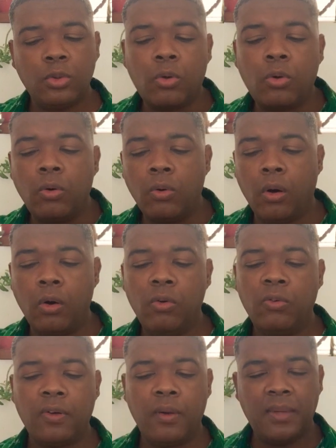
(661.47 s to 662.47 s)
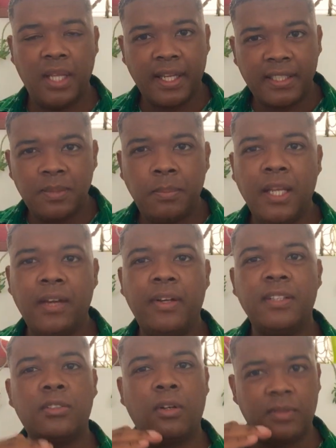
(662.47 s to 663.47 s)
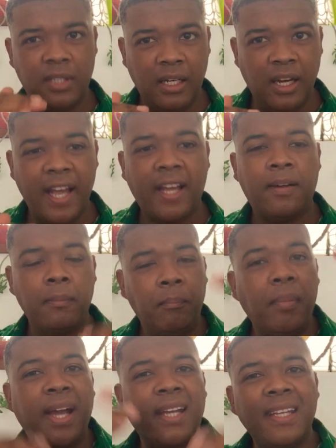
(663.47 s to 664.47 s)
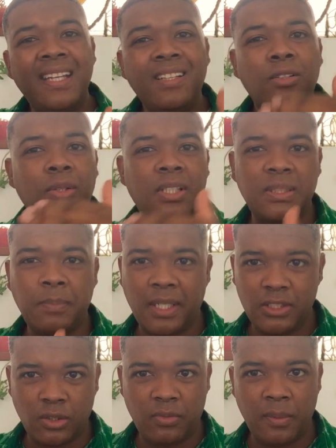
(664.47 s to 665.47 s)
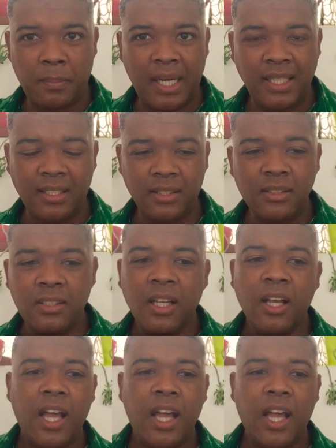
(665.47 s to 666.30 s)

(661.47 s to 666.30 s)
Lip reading: to grow from the experience of the lack back into the space of abundance.